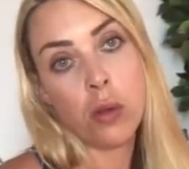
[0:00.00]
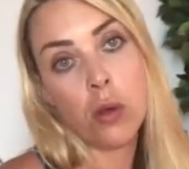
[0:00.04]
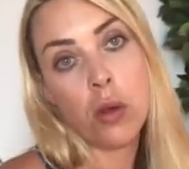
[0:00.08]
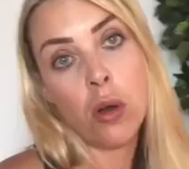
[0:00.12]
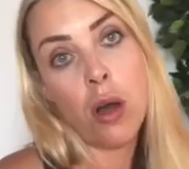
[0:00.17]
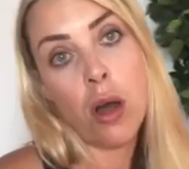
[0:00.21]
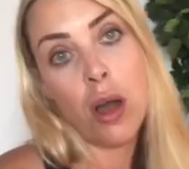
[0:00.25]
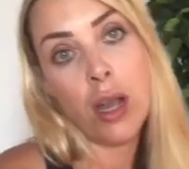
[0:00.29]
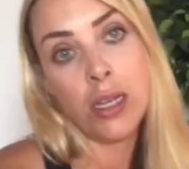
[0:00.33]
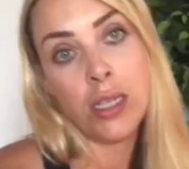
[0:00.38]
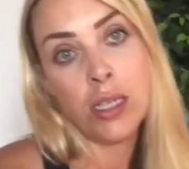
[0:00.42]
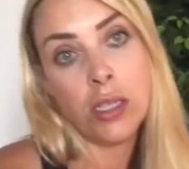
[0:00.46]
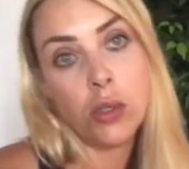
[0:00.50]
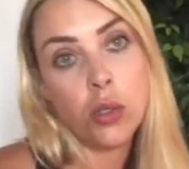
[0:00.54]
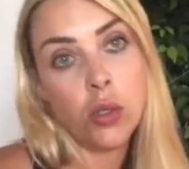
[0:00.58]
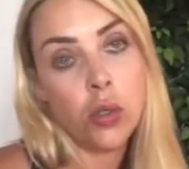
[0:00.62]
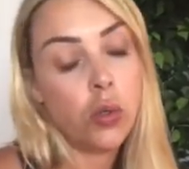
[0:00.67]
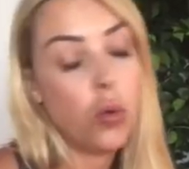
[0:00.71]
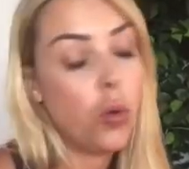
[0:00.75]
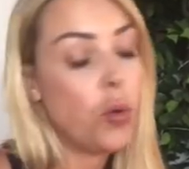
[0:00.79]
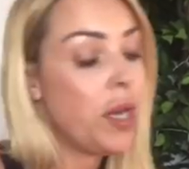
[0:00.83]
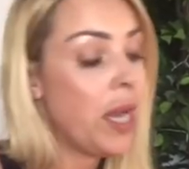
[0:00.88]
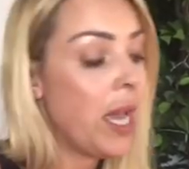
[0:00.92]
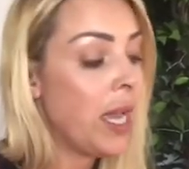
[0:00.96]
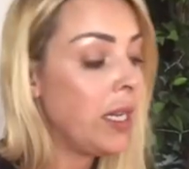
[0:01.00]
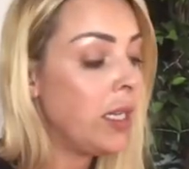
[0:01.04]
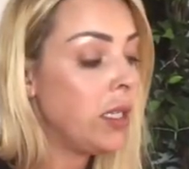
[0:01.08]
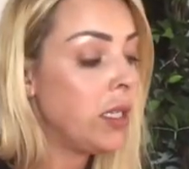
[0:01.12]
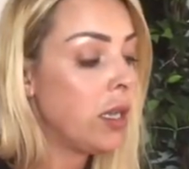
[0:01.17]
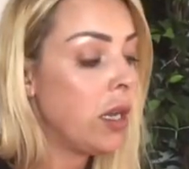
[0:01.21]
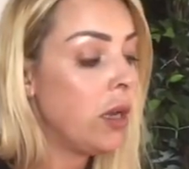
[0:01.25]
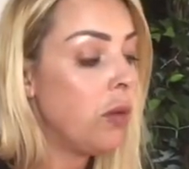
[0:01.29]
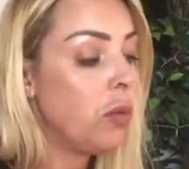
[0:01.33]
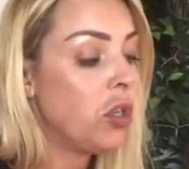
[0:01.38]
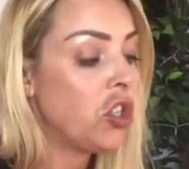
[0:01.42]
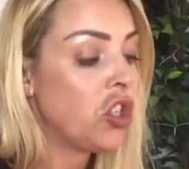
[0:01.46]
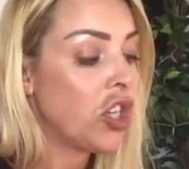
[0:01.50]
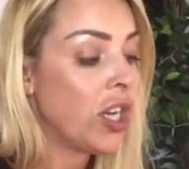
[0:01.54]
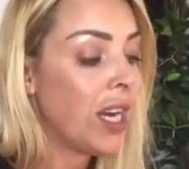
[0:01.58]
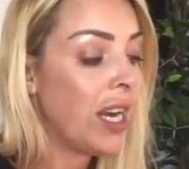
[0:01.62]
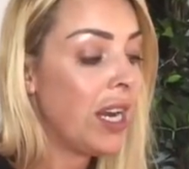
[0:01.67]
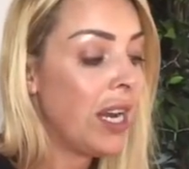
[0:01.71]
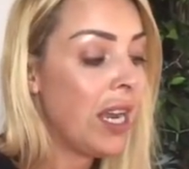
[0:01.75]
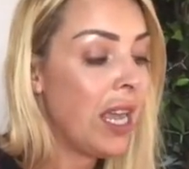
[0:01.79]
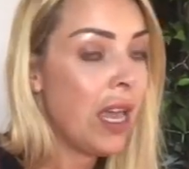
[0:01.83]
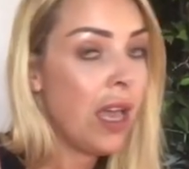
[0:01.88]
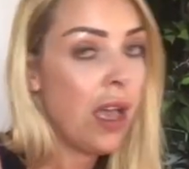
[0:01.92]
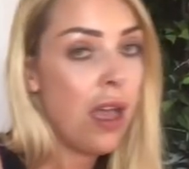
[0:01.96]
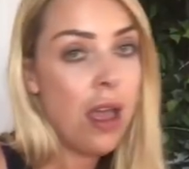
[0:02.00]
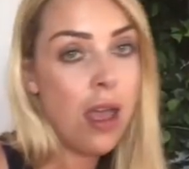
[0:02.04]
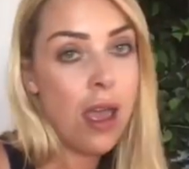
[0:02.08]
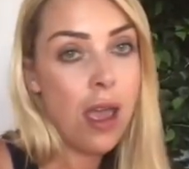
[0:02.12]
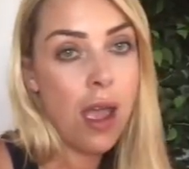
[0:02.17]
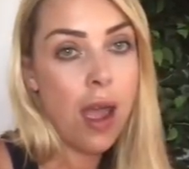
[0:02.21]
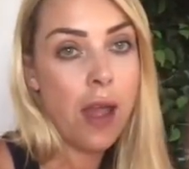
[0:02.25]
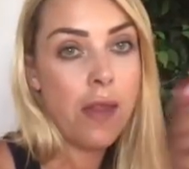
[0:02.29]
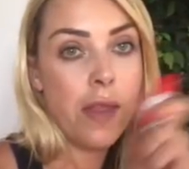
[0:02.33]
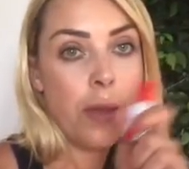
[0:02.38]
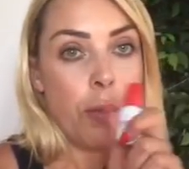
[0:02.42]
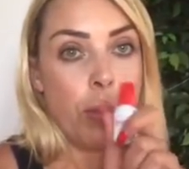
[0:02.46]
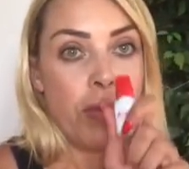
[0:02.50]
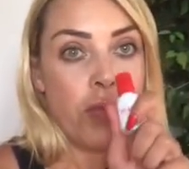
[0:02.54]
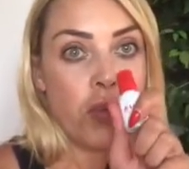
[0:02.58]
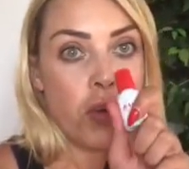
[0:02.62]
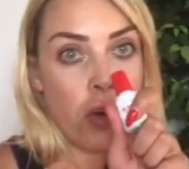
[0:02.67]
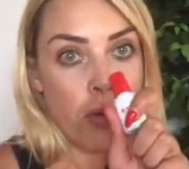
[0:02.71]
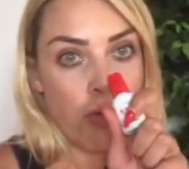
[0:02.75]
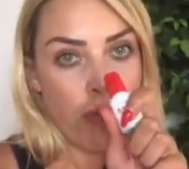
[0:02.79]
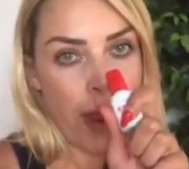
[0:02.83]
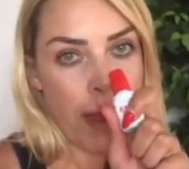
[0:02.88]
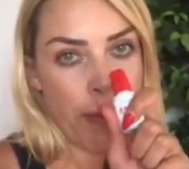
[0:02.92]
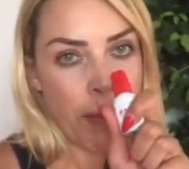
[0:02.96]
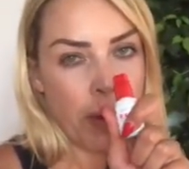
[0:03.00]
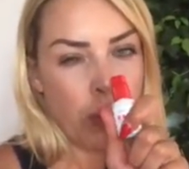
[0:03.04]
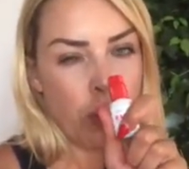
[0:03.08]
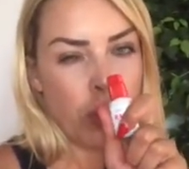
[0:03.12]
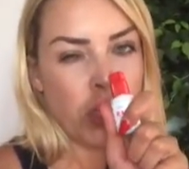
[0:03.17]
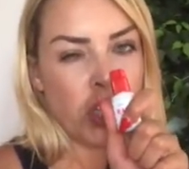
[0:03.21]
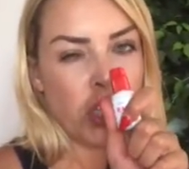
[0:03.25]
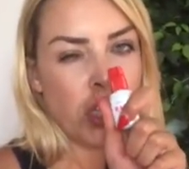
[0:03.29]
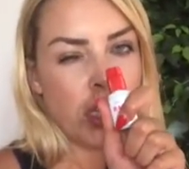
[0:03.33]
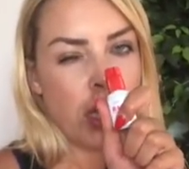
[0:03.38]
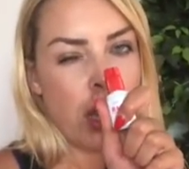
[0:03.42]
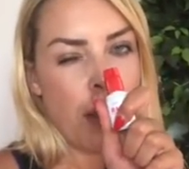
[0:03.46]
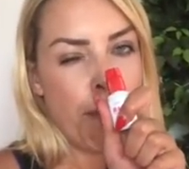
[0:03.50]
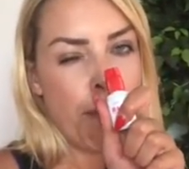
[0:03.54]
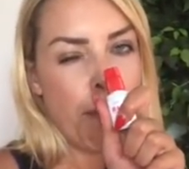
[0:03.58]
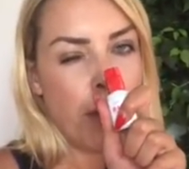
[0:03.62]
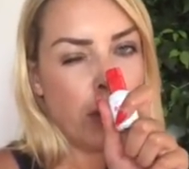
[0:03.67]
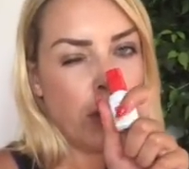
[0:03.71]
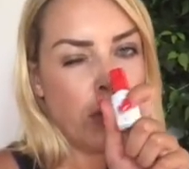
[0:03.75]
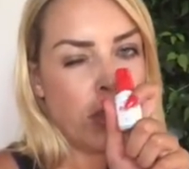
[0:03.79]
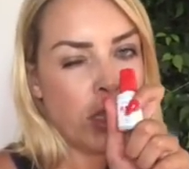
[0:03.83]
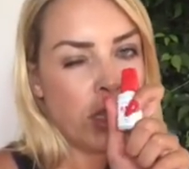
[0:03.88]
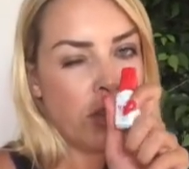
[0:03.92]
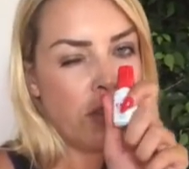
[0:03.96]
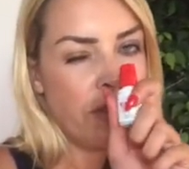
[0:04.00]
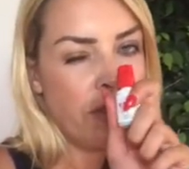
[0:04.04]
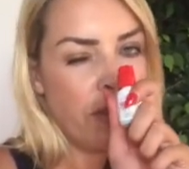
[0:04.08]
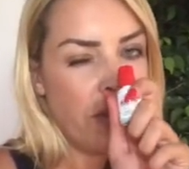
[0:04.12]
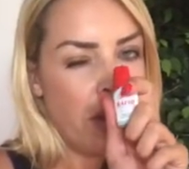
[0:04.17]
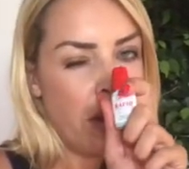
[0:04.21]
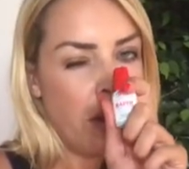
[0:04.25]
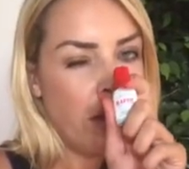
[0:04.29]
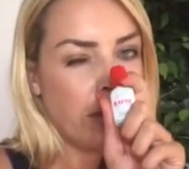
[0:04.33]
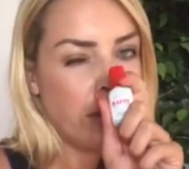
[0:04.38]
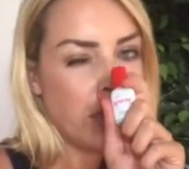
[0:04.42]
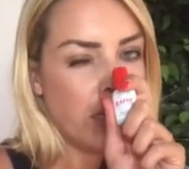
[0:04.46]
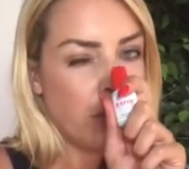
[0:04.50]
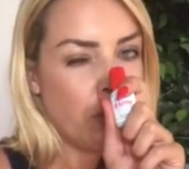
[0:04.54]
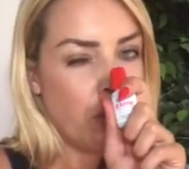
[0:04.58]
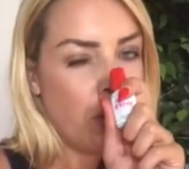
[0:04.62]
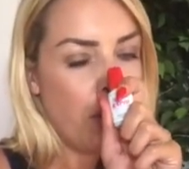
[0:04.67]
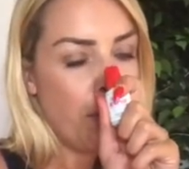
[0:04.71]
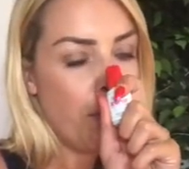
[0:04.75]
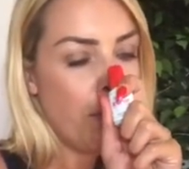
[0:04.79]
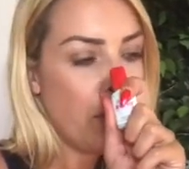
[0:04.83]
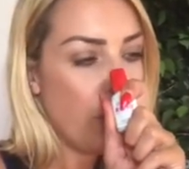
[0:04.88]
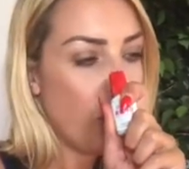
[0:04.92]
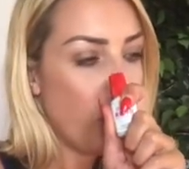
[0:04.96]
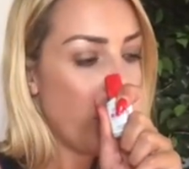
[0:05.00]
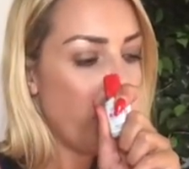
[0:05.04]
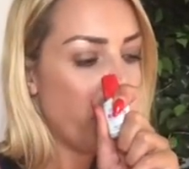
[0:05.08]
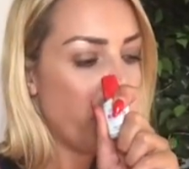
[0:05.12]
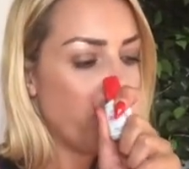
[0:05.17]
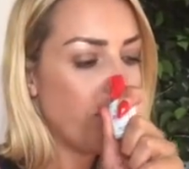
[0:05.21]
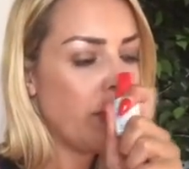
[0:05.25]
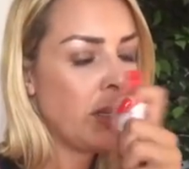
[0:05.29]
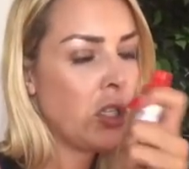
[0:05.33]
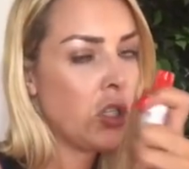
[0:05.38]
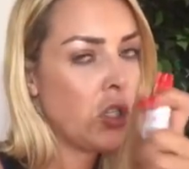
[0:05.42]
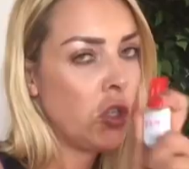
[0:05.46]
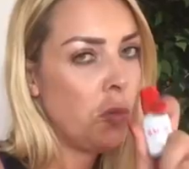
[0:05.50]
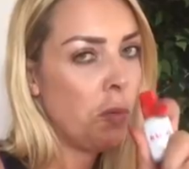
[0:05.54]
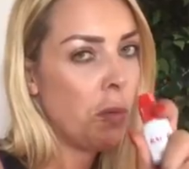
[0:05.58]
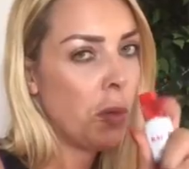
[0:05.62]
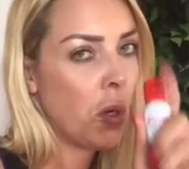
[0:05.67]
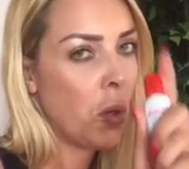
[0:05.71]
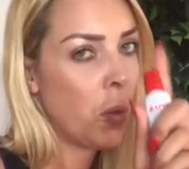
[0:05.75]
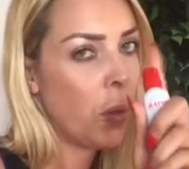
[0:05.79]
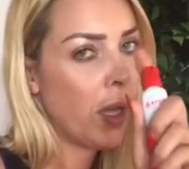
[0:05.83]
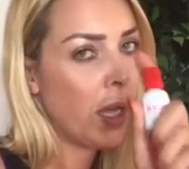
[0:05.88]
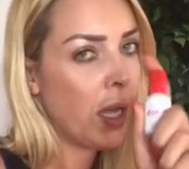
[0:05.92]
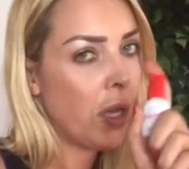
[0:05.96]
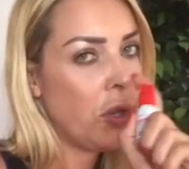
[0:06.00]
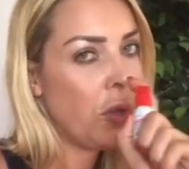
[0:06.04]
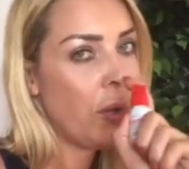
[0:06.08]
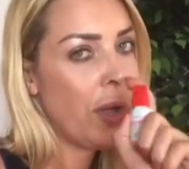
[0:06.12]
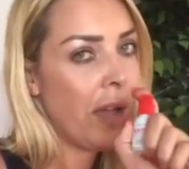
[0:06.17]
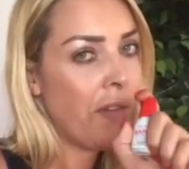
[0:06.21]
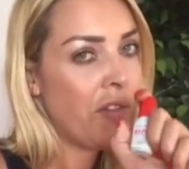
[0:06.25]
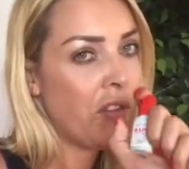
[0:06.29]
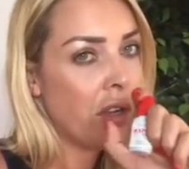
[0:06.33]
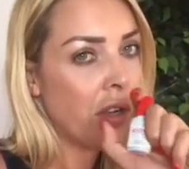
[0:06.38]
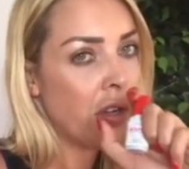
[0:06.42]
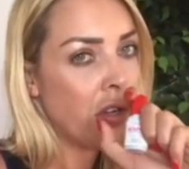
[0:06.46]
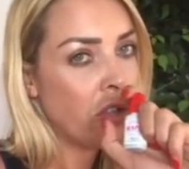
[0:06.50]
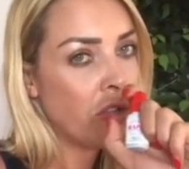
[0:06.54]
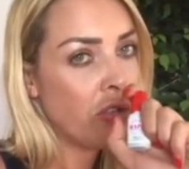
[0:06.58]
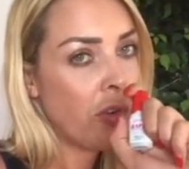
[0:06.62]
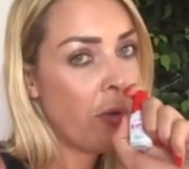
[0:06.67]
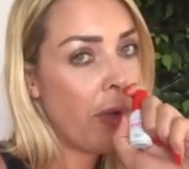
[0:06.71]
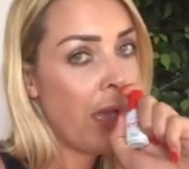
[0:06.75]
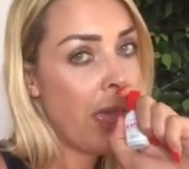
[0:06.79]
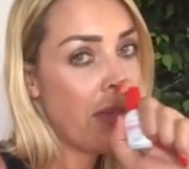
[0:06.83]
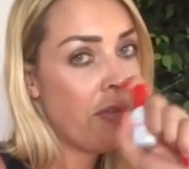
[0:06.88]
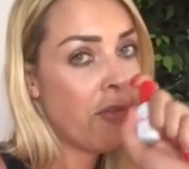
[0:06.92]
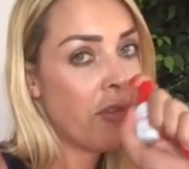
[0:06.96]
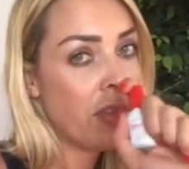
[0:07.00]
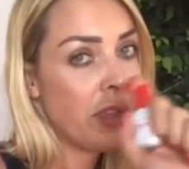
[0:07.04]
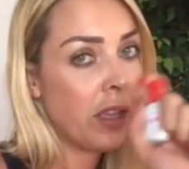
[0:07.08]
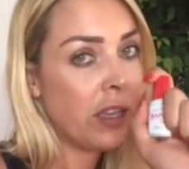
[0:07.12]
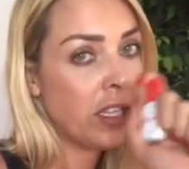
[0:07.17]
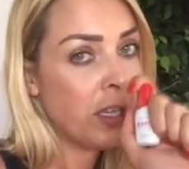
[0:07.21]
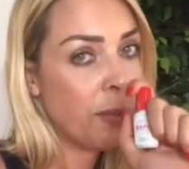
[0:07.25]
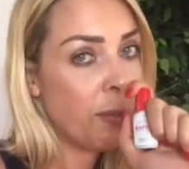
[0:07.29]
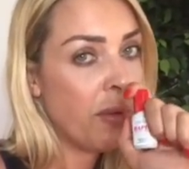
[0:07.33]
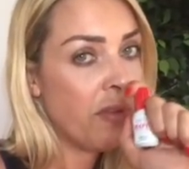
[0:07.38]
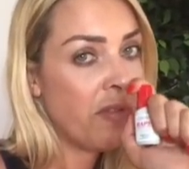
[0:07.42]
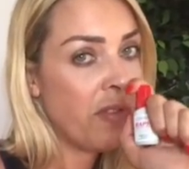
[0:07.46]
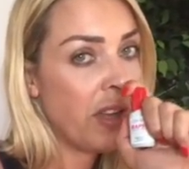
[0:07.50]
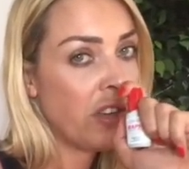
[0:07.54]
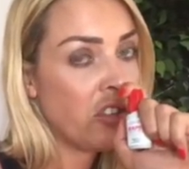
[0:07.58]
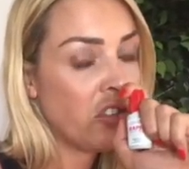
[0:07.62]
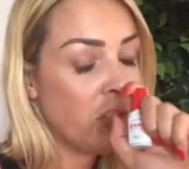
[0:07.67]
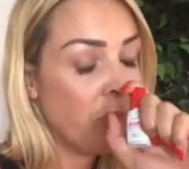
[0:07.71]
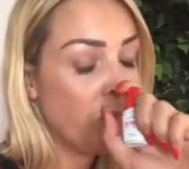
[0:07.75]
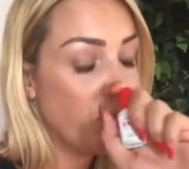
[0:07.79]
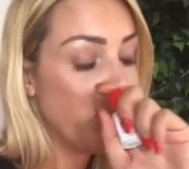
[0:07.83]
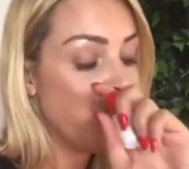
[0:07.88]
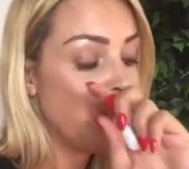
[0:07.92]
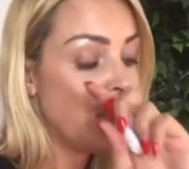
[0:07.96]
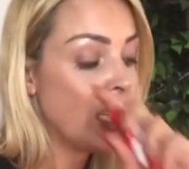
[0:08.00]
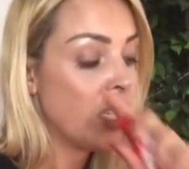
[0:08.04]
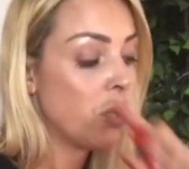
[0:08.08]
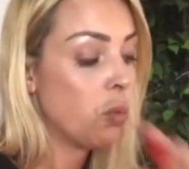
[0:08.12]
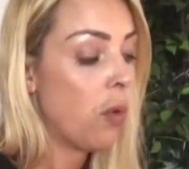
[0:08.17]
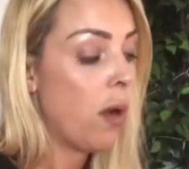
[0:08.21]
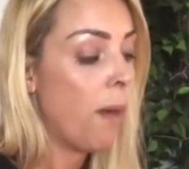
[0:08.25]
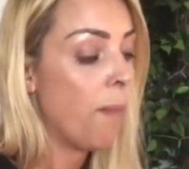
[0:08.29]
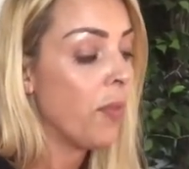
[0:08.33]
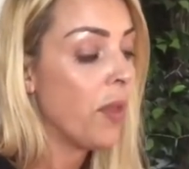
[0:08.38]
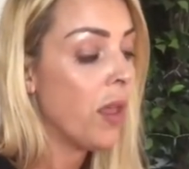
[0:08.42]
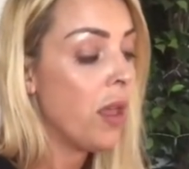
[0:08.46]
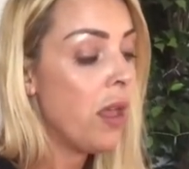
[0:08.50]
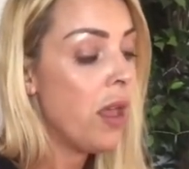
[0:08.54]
got Ice and Tornado, which are clear. And then we've got Rapid, which is our most advanced one. But you have to be super quick and you have to control everything to perfection with this one.